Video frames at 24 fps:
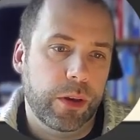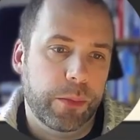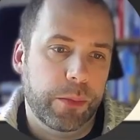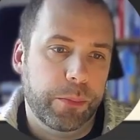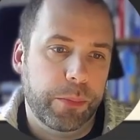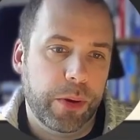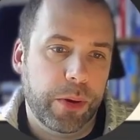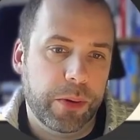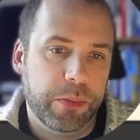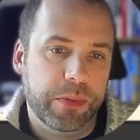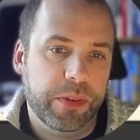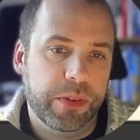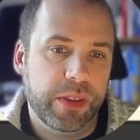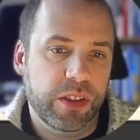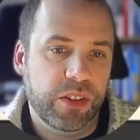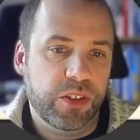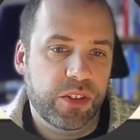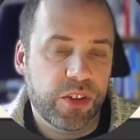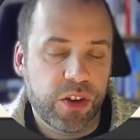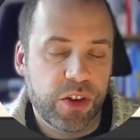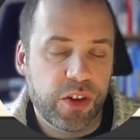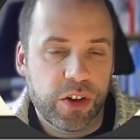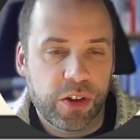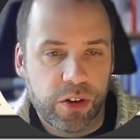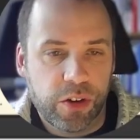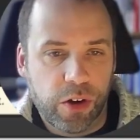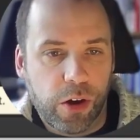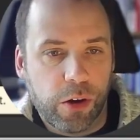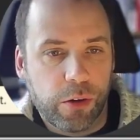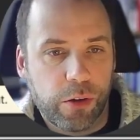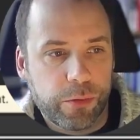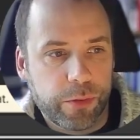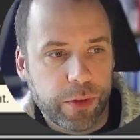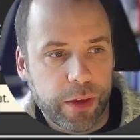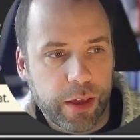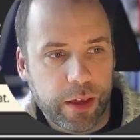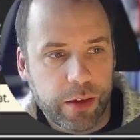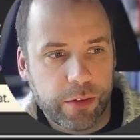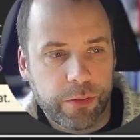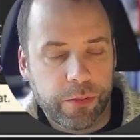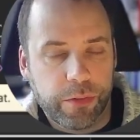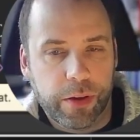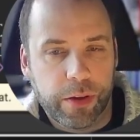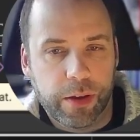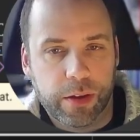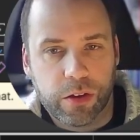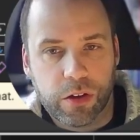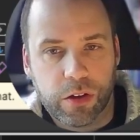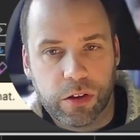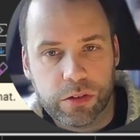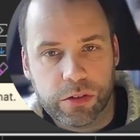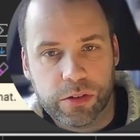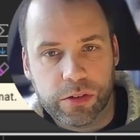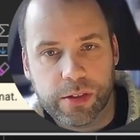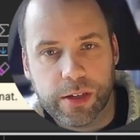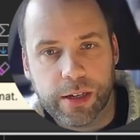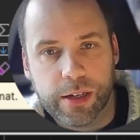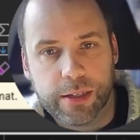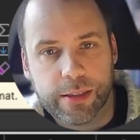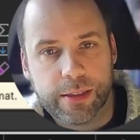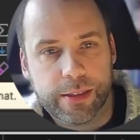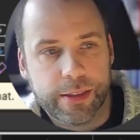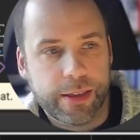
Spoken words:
purposely turn off if a contact